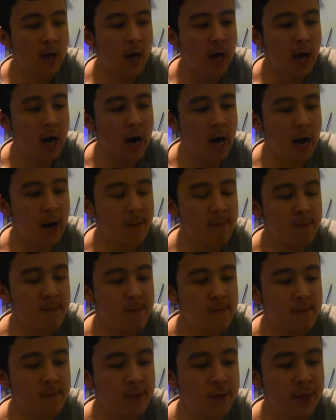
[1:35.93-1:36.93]

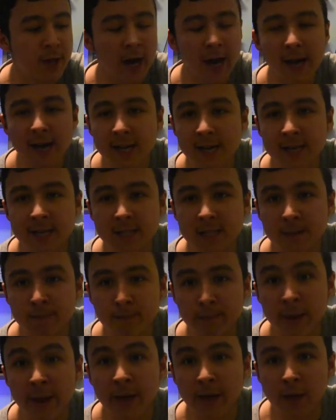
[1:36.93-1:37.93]
that is a
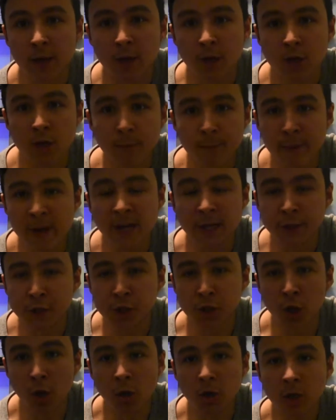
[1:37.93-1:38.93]
big
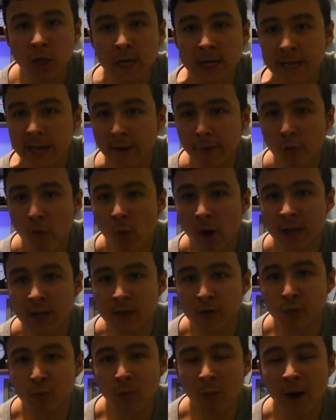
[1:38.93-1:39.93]
shock. Another one
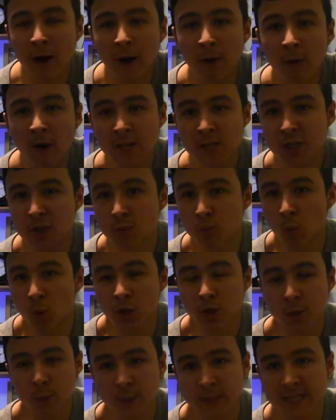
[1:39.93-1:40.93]
as well, I just
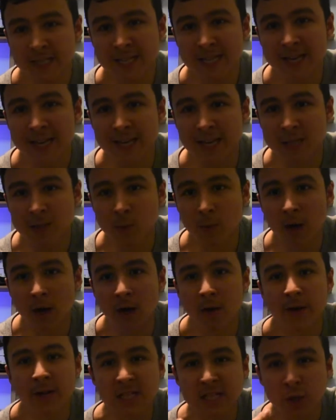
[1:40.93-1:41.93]
watched recently as
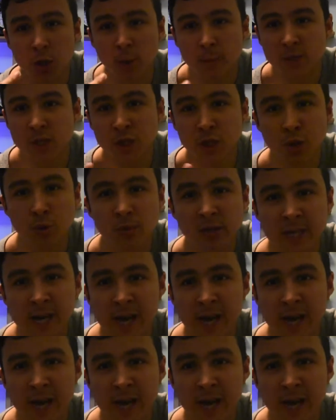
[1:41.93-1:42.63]
well, is Comedy Shorts